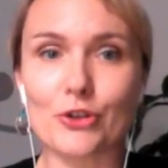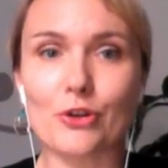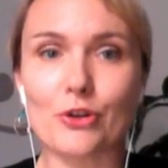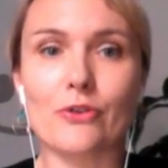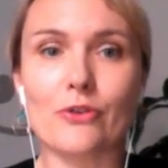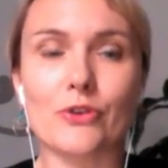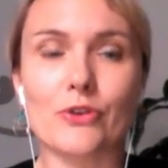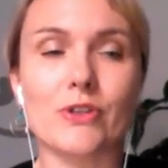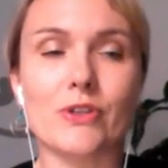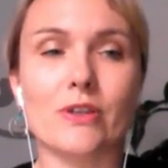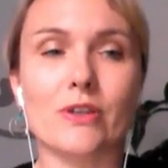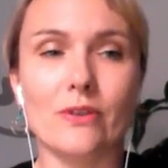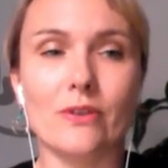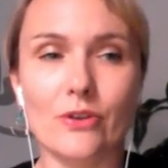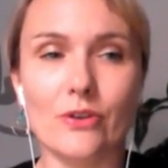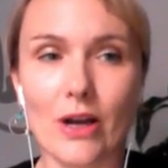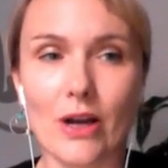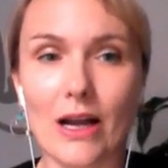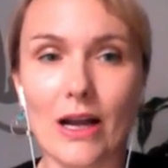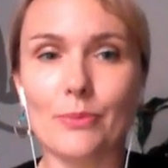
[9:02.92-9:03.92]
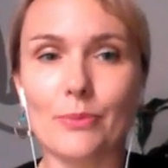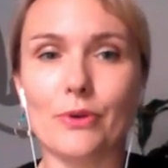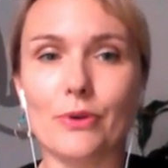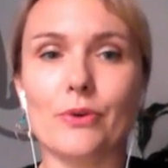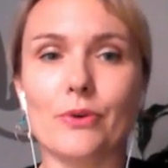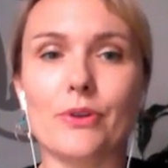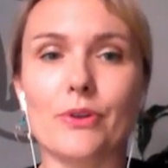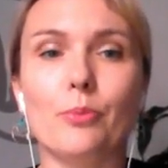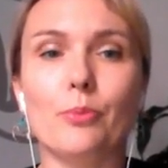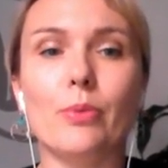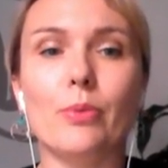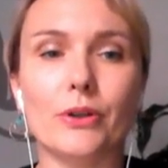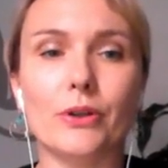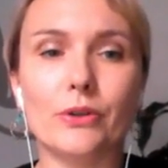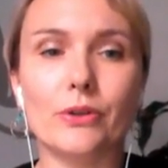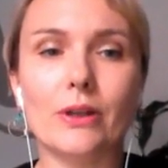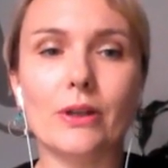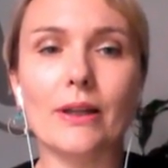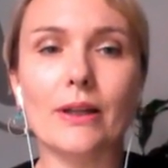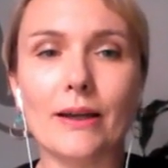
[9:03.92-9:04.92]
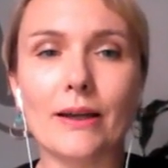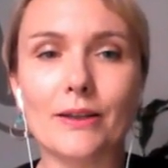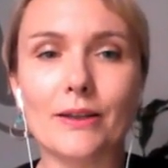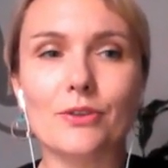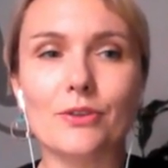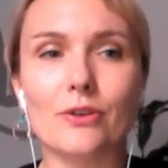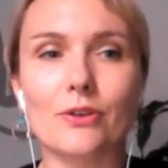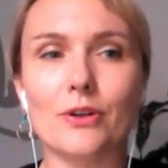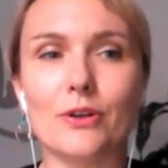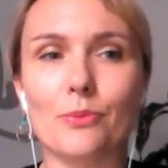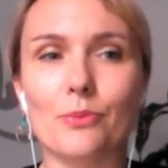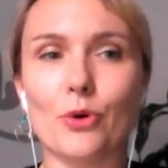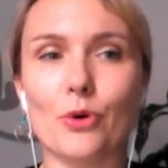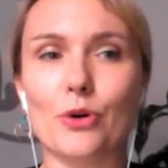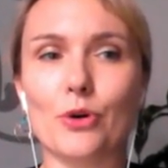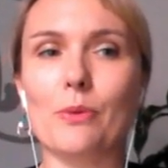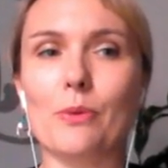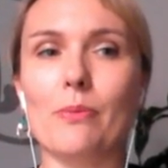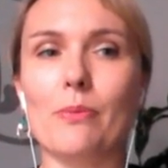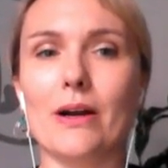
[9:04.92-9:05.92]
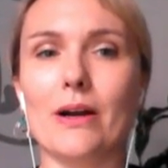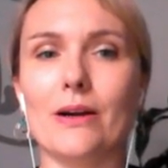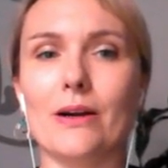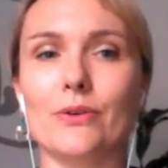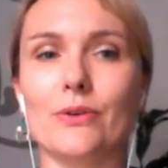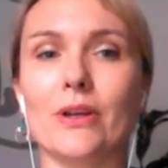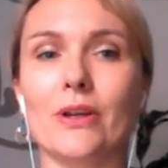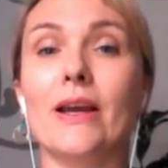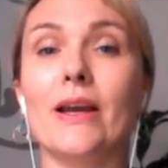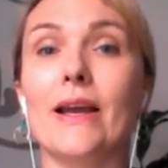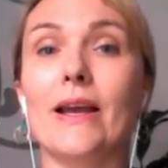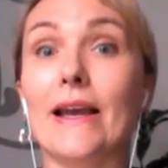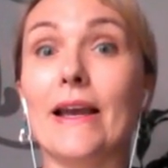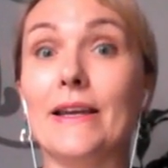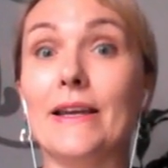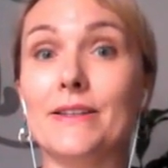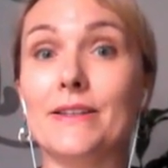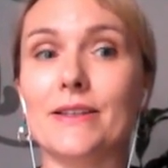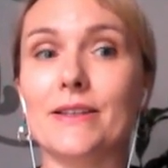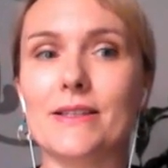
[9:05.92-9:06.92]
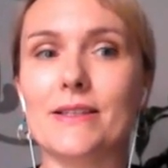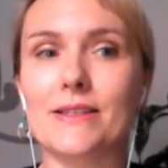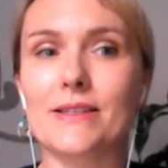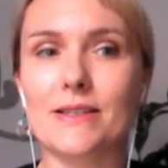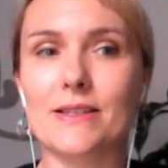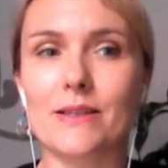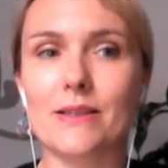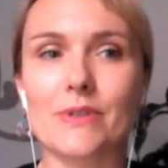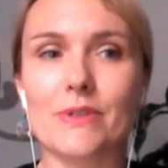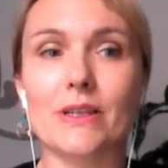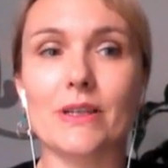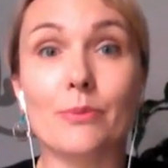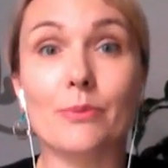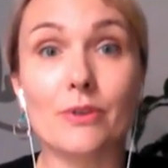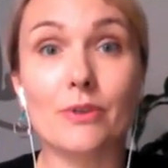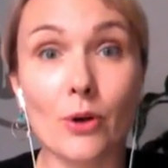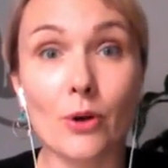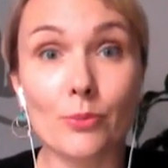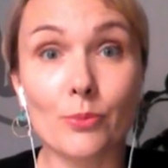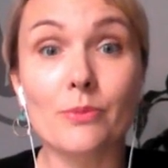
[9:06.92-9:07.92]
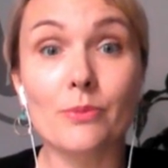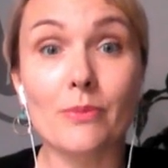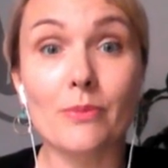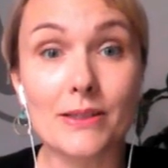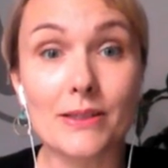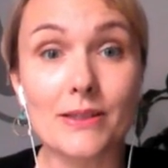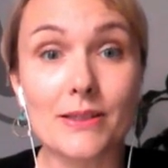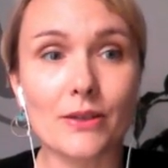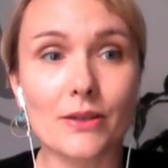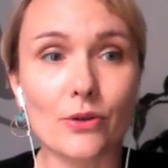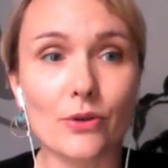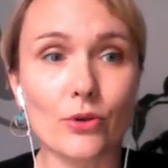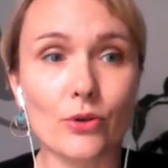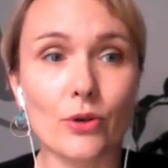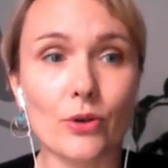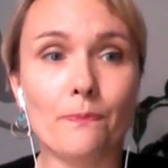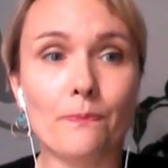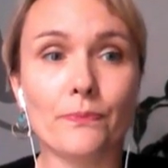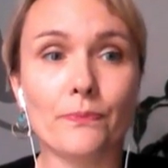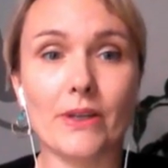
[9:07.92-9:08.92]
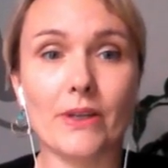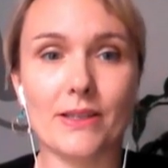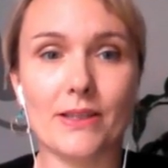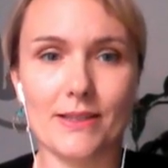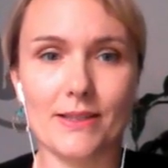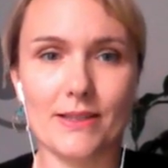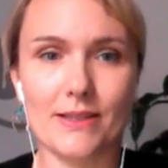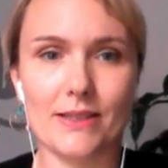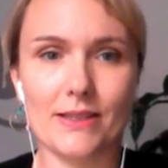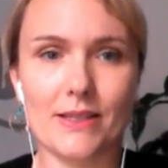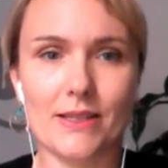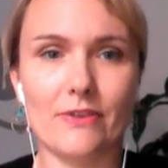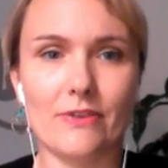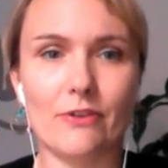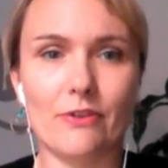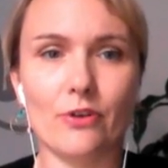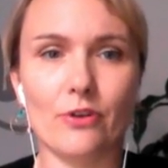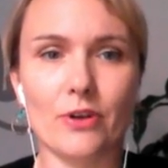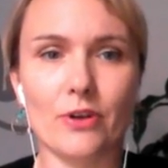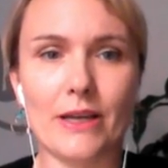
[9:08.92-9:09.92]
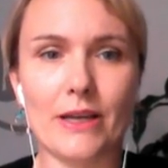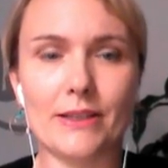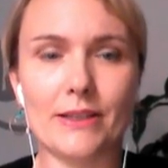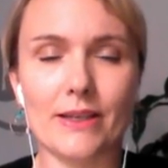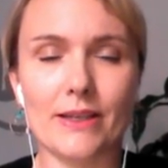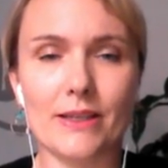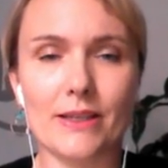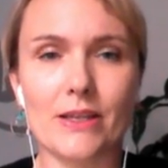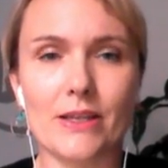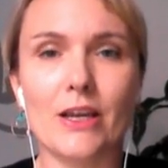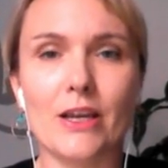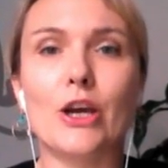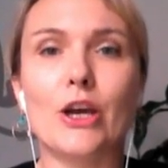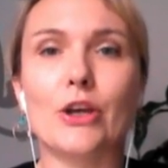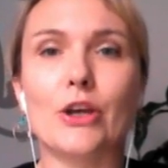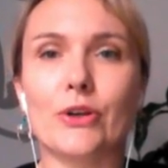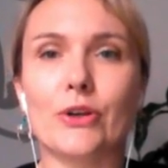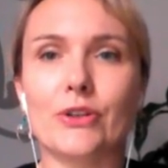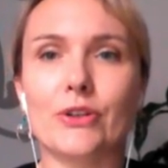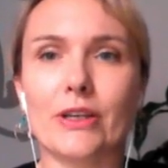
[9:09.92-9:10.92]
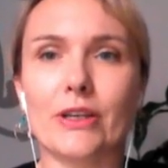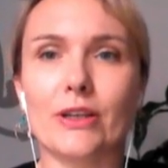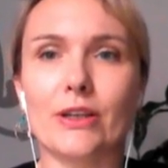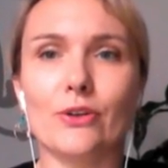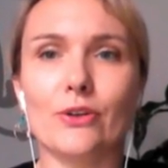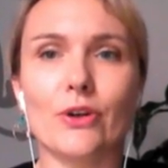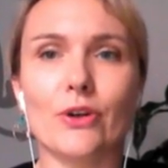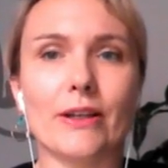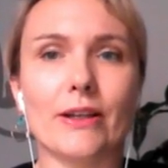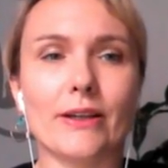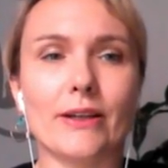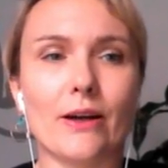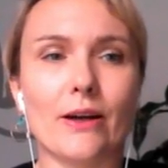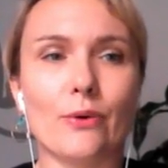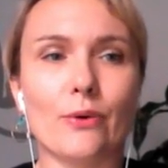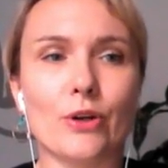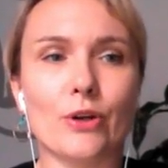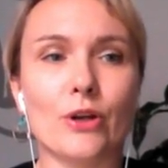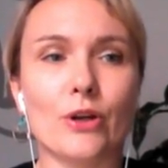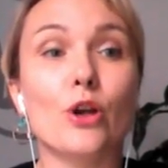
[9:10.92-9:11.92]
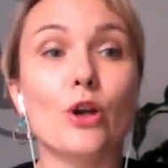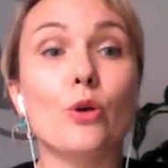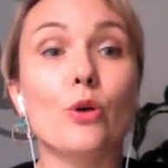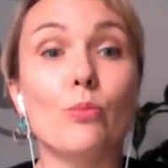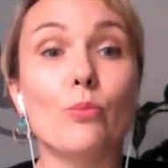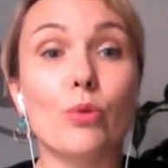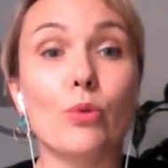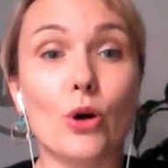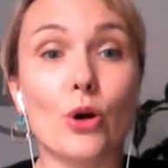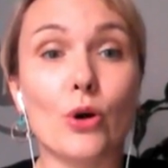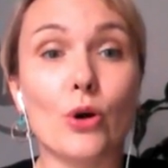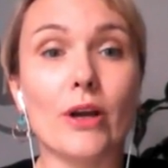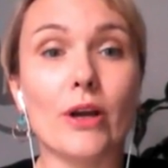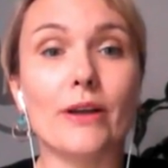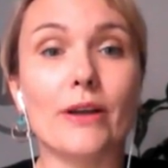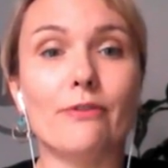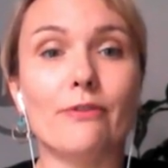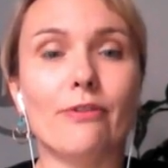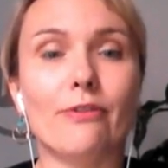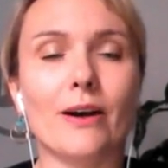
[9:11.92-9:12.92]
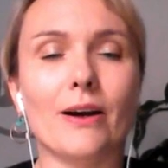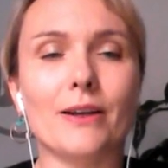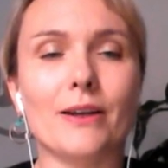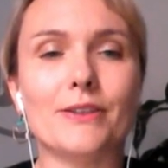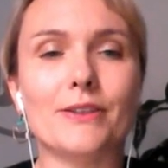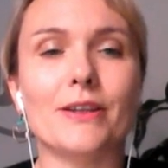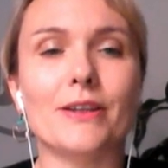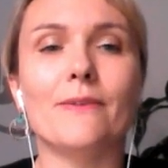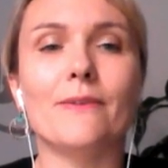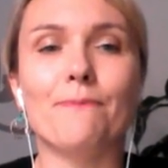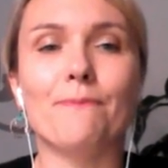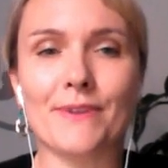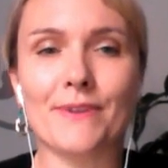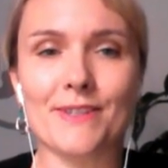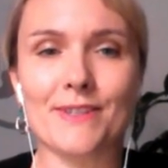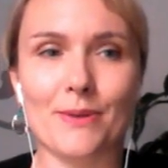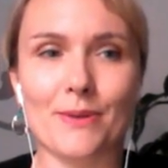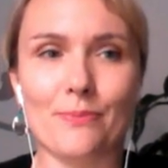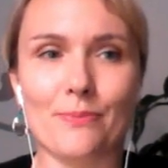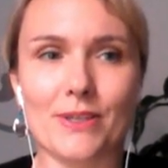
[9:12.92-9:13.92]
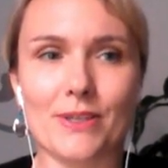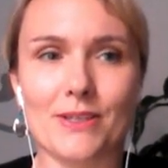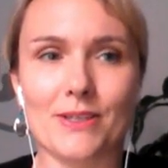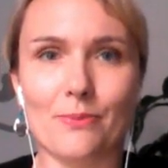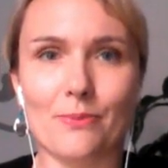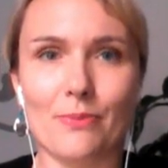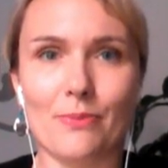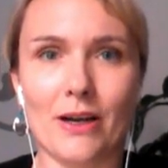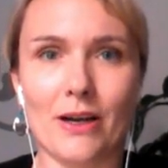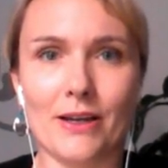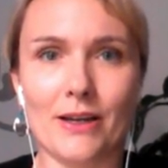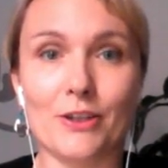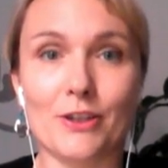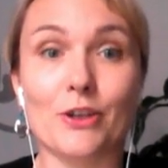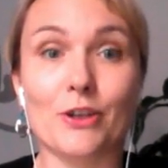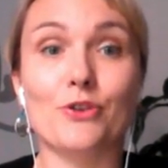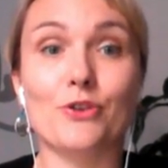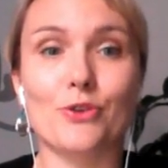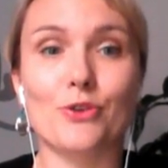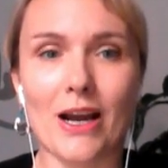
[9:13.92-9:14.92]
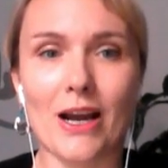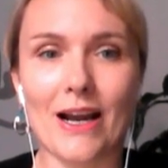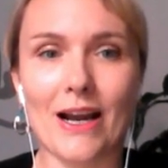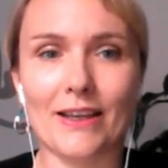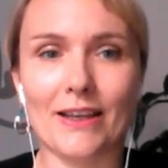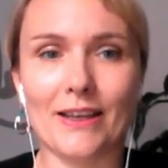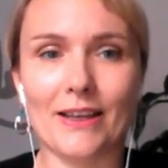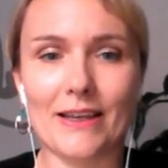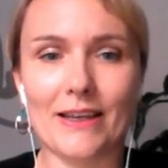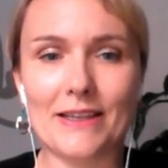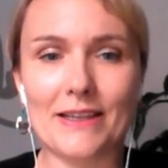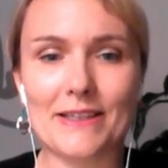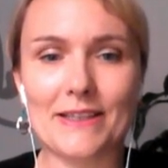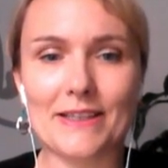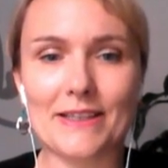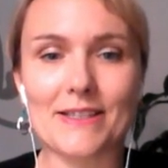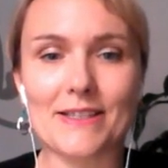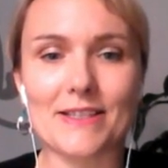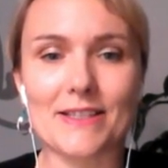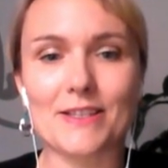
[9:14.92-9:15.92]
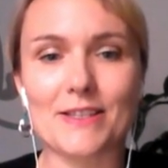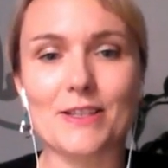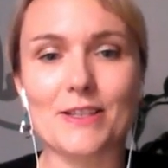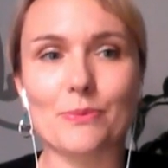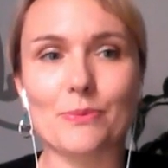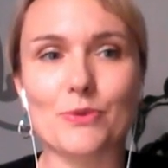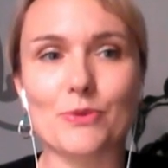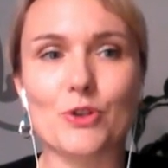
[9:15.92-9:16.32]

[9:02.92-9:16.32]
of your CV, you're happy with it, but you'd like to learn more about ATS systems and optimizing your existing CV for ATS, you can take a look at our blog and find a step-by-step guide to hacking ATS systems.